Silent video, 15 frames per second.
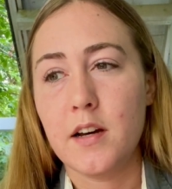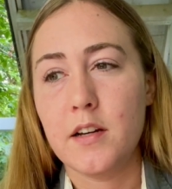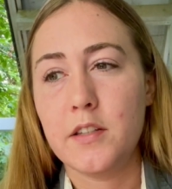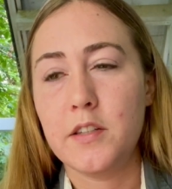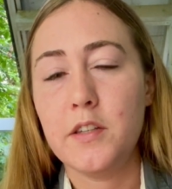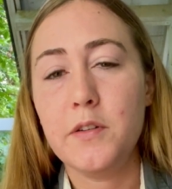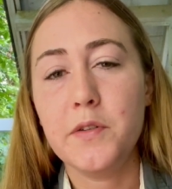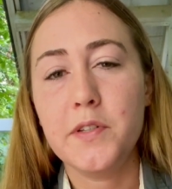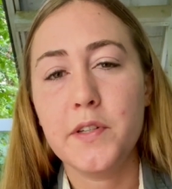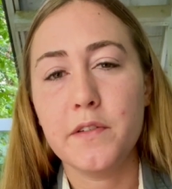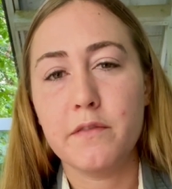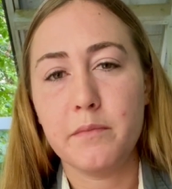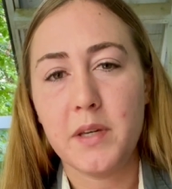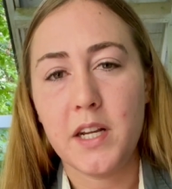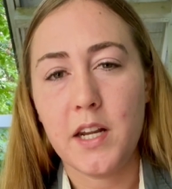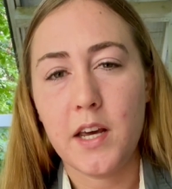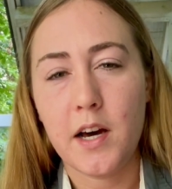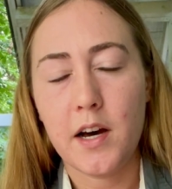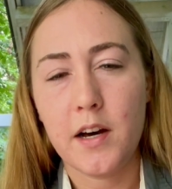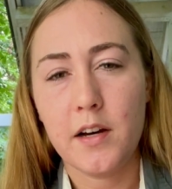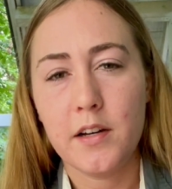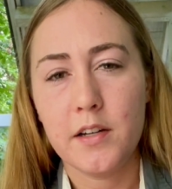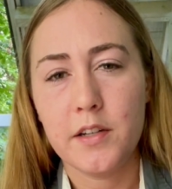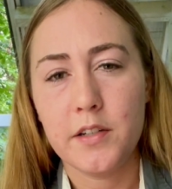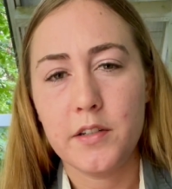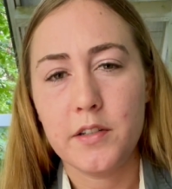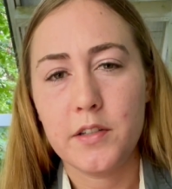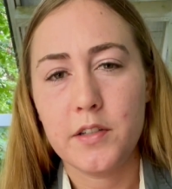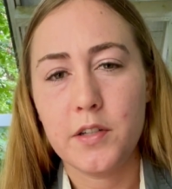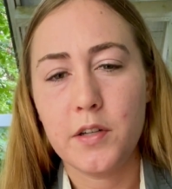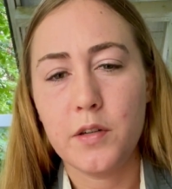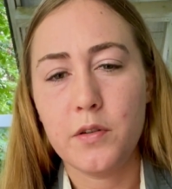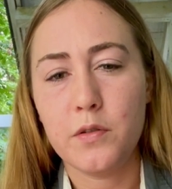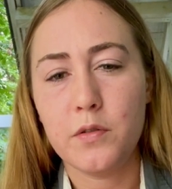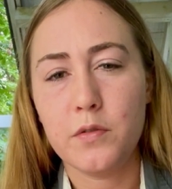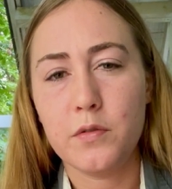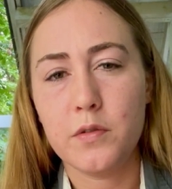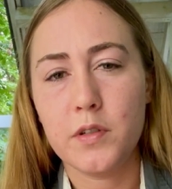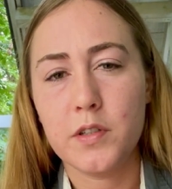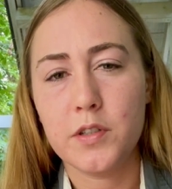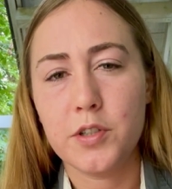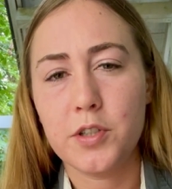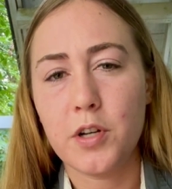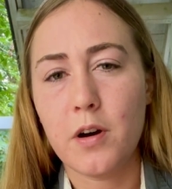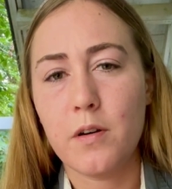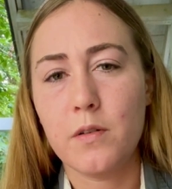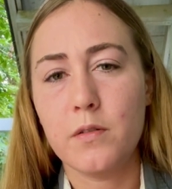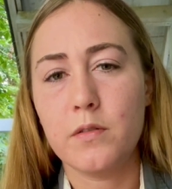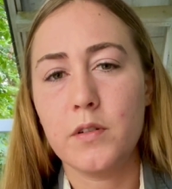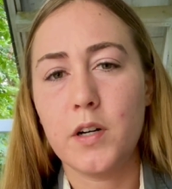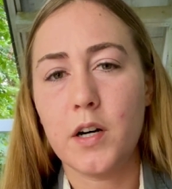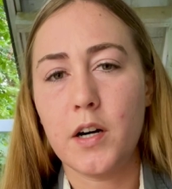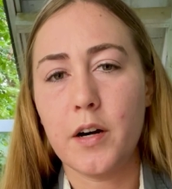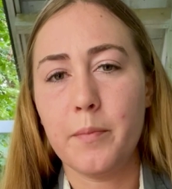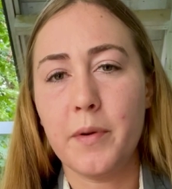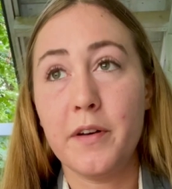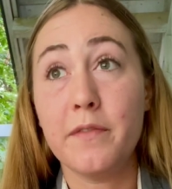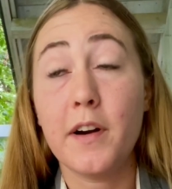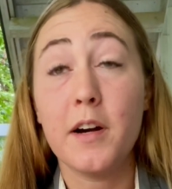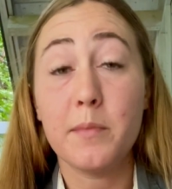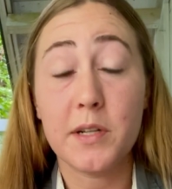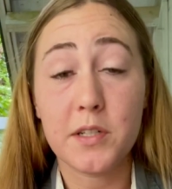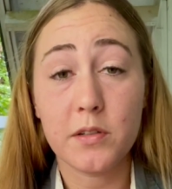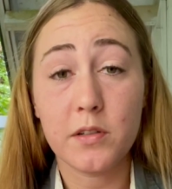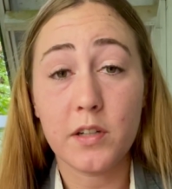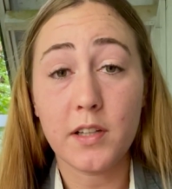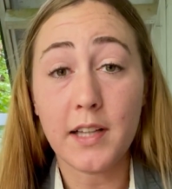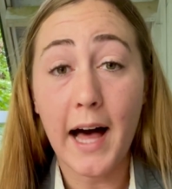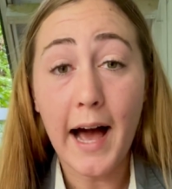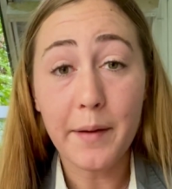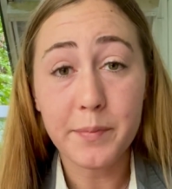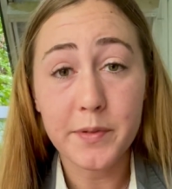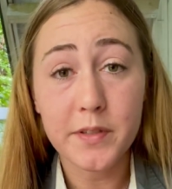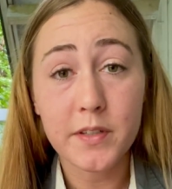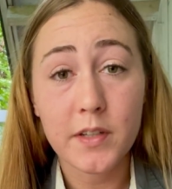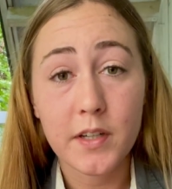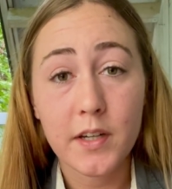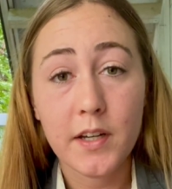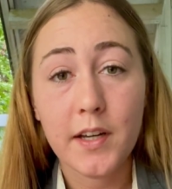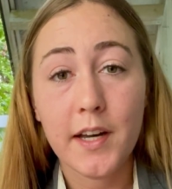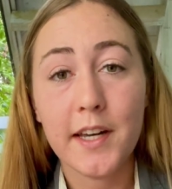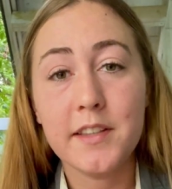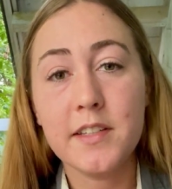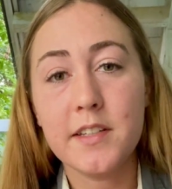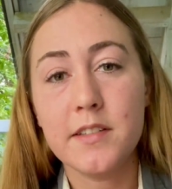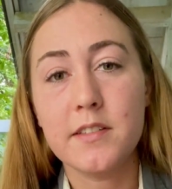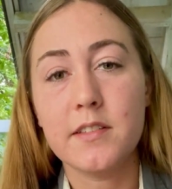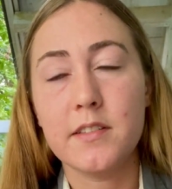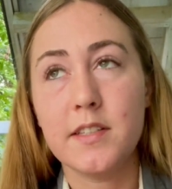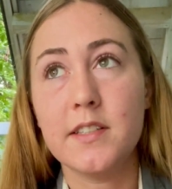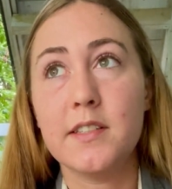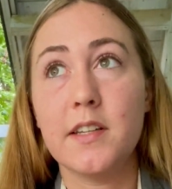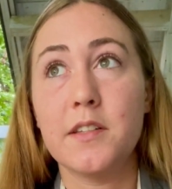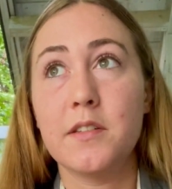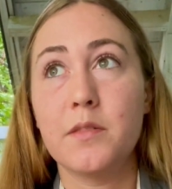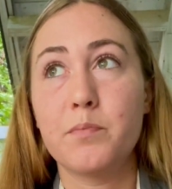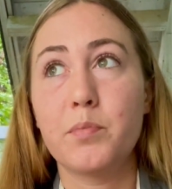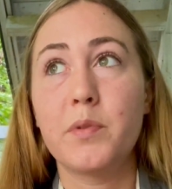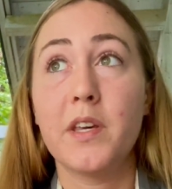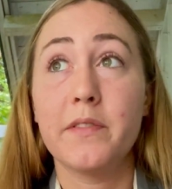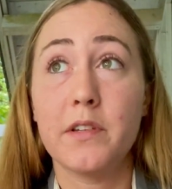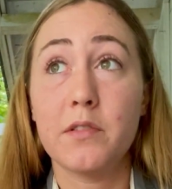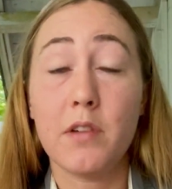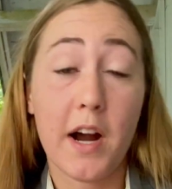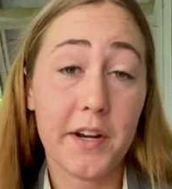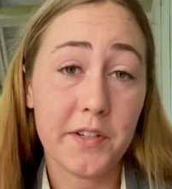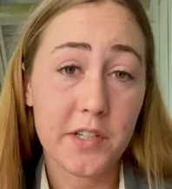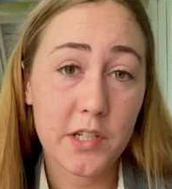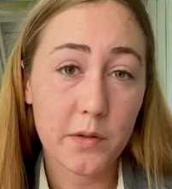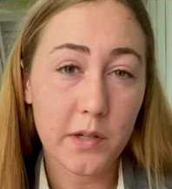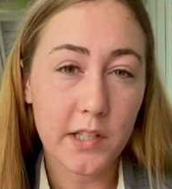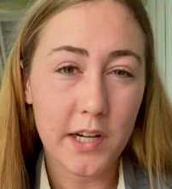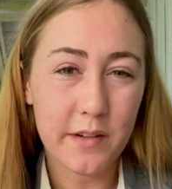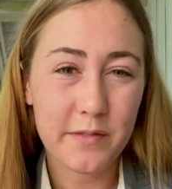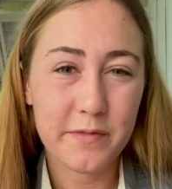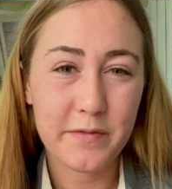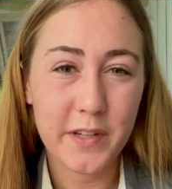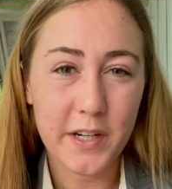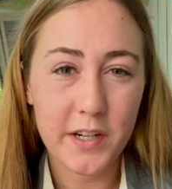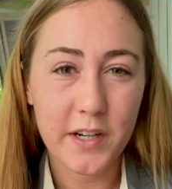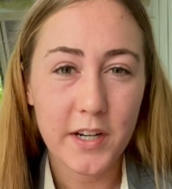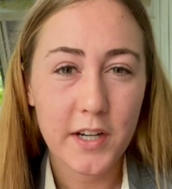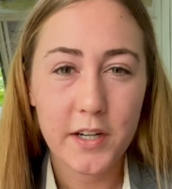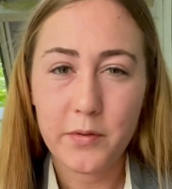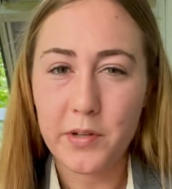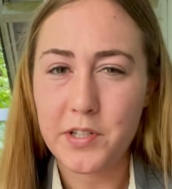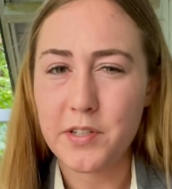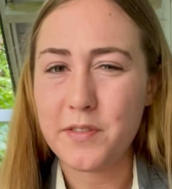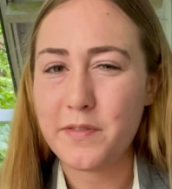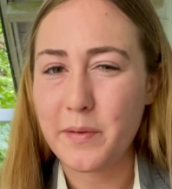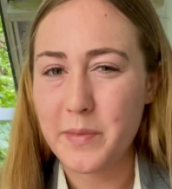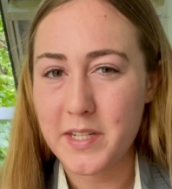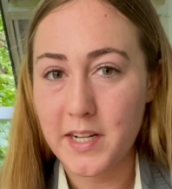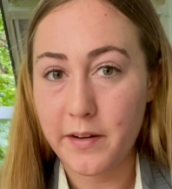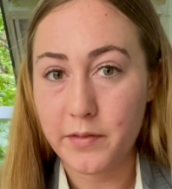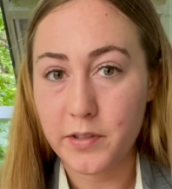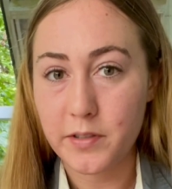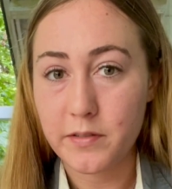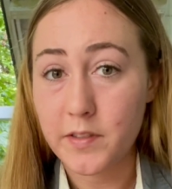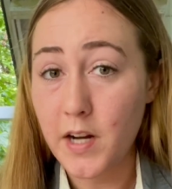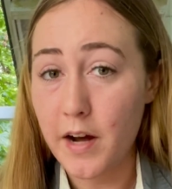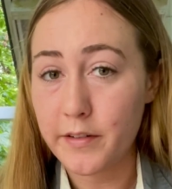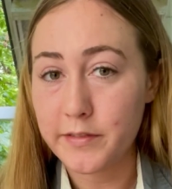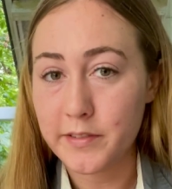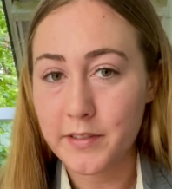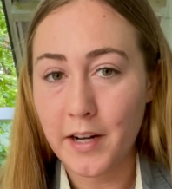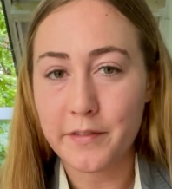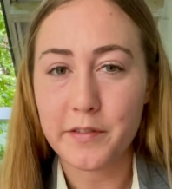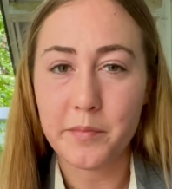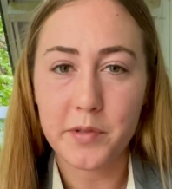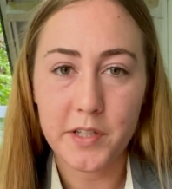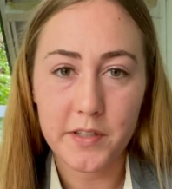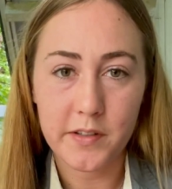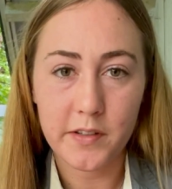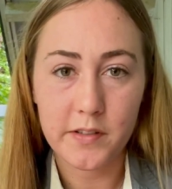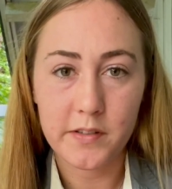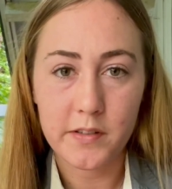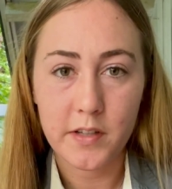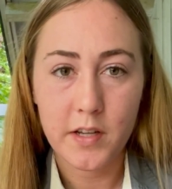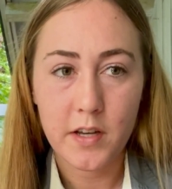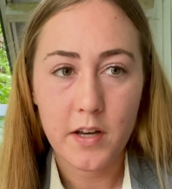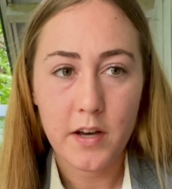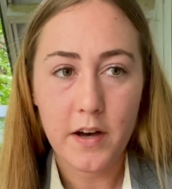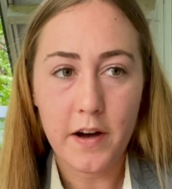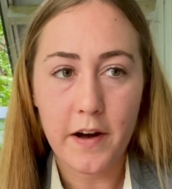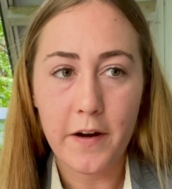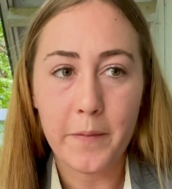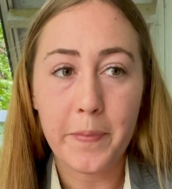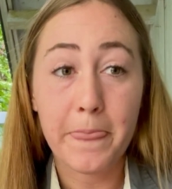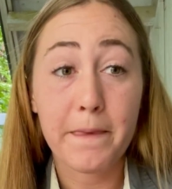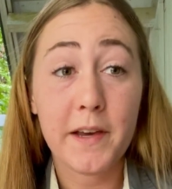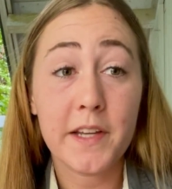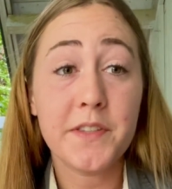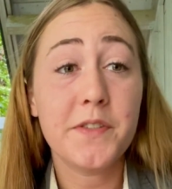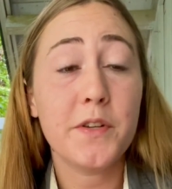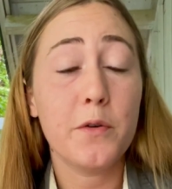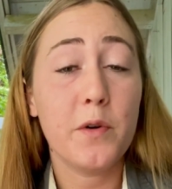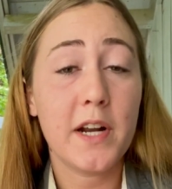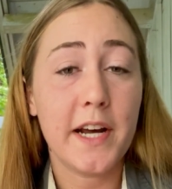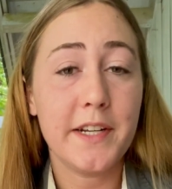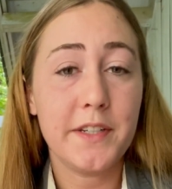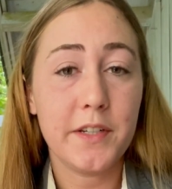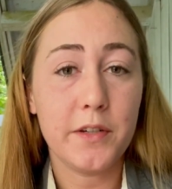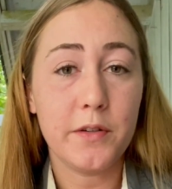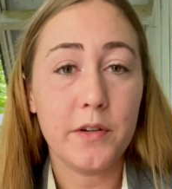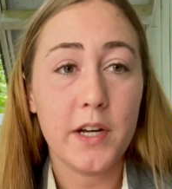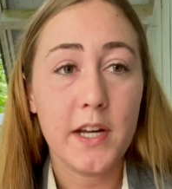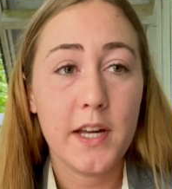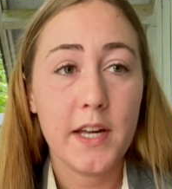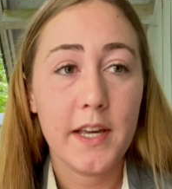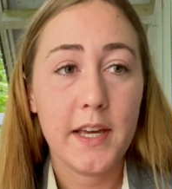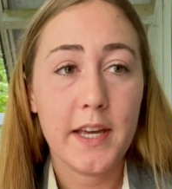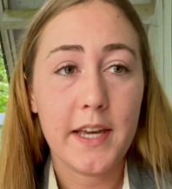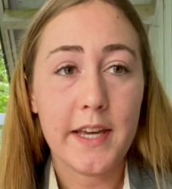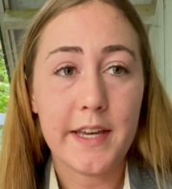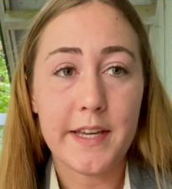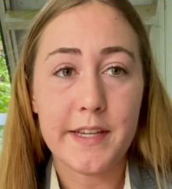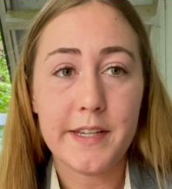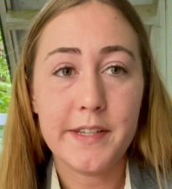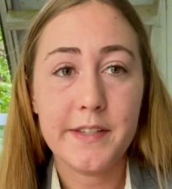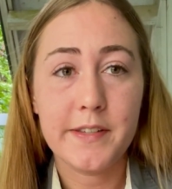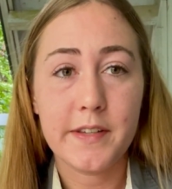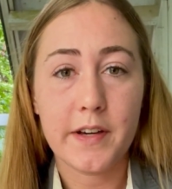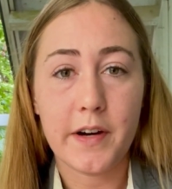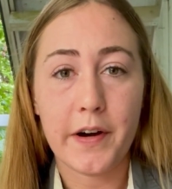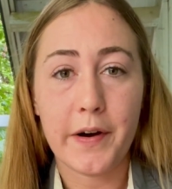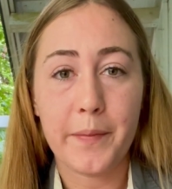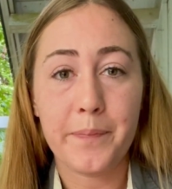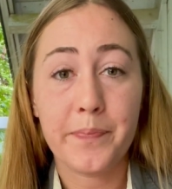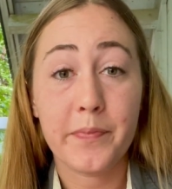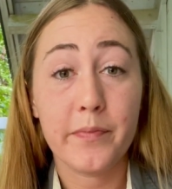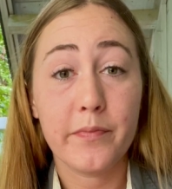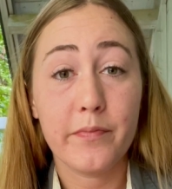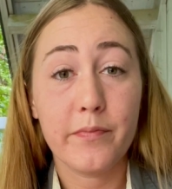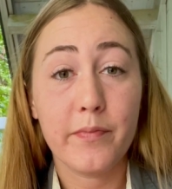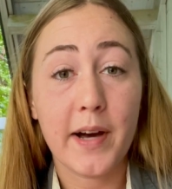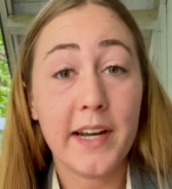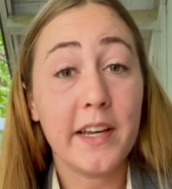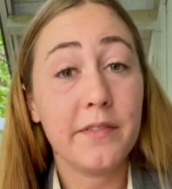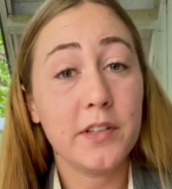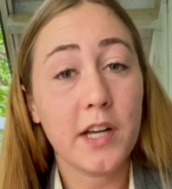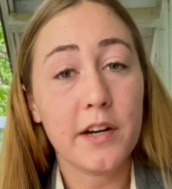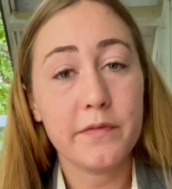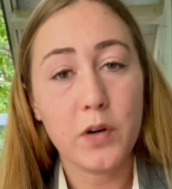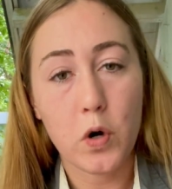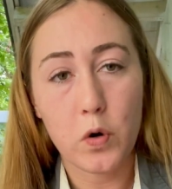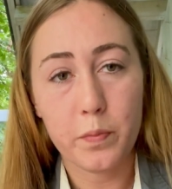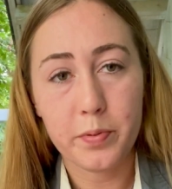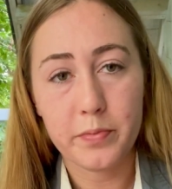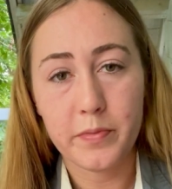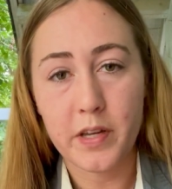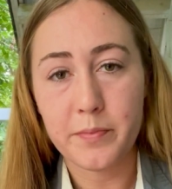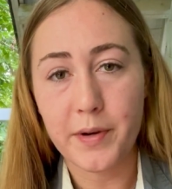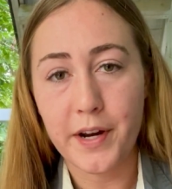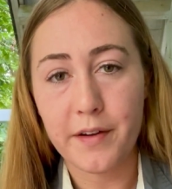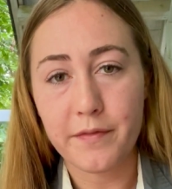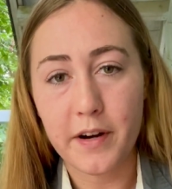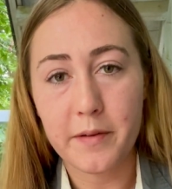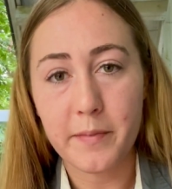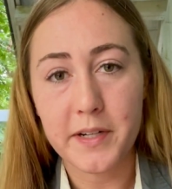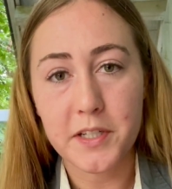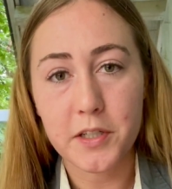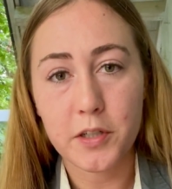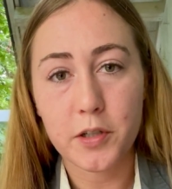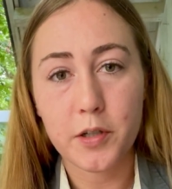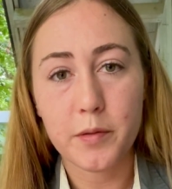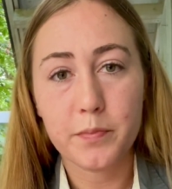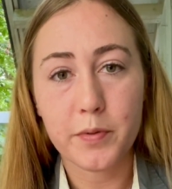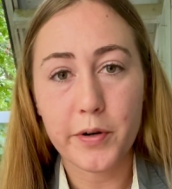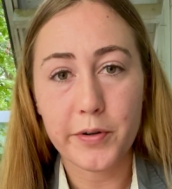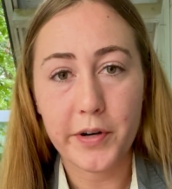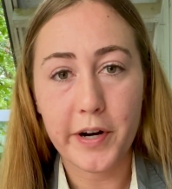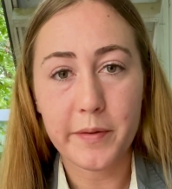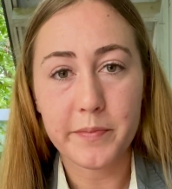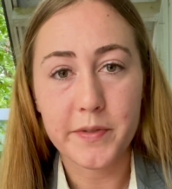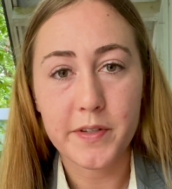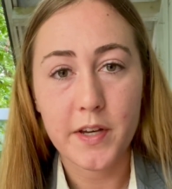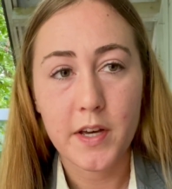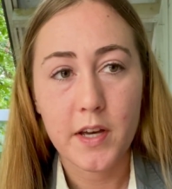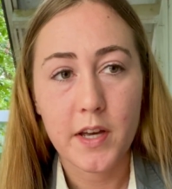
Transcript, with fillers: use of media to show um, environmental collapse. And this, this has given rise to a lot of fear, which is from the devil, not, not from Jesus. Um, and so what I do is um, I give a lot of hope in my environmental programs.